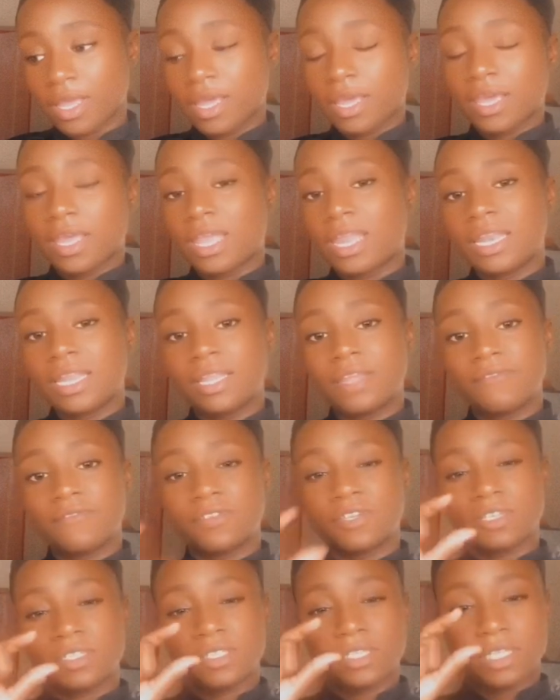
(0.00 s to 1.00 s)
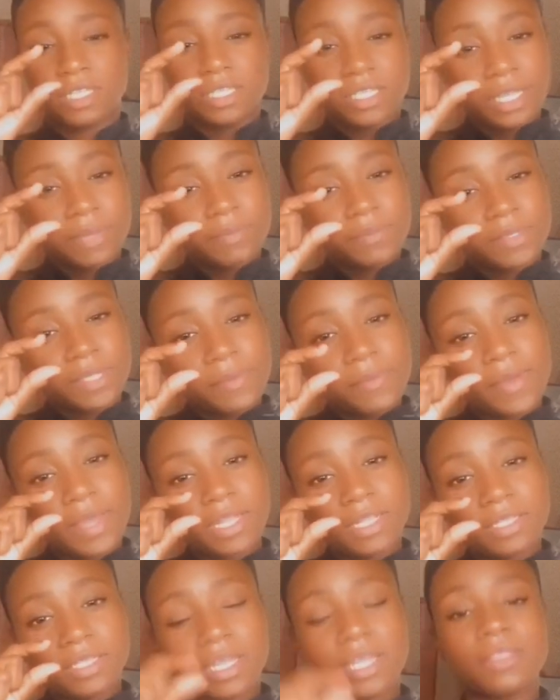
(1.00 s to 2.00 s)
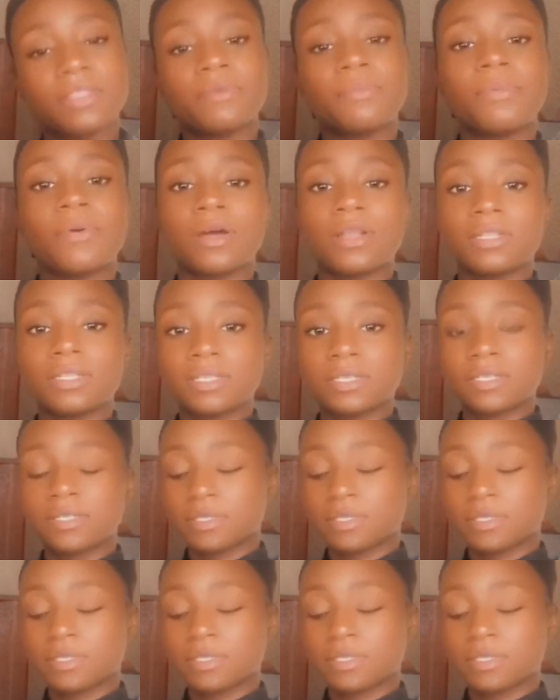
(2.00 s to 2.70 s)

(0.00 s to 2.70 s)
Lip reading: and leave just a tipsy bit in the pot.